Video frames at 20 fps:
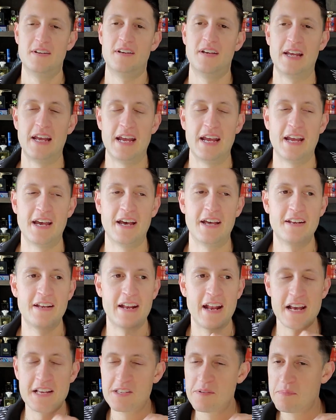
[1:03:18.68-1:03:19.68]
And
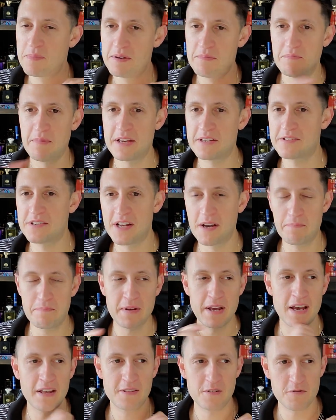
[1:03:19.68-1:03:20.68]
it hasn't been messed up
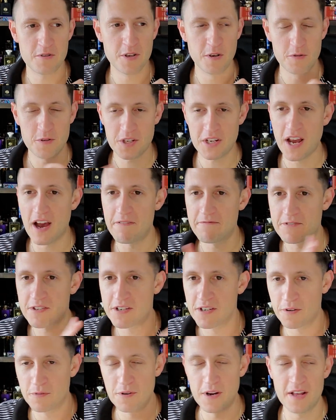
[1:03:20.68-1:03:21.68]
yet. There's no
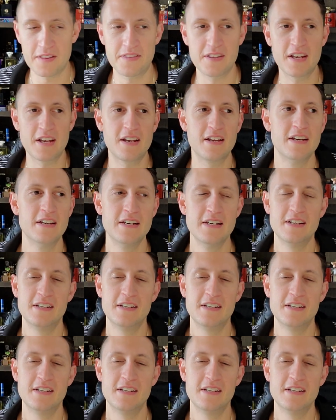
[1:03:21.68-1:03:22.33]
scuffs, no nothing.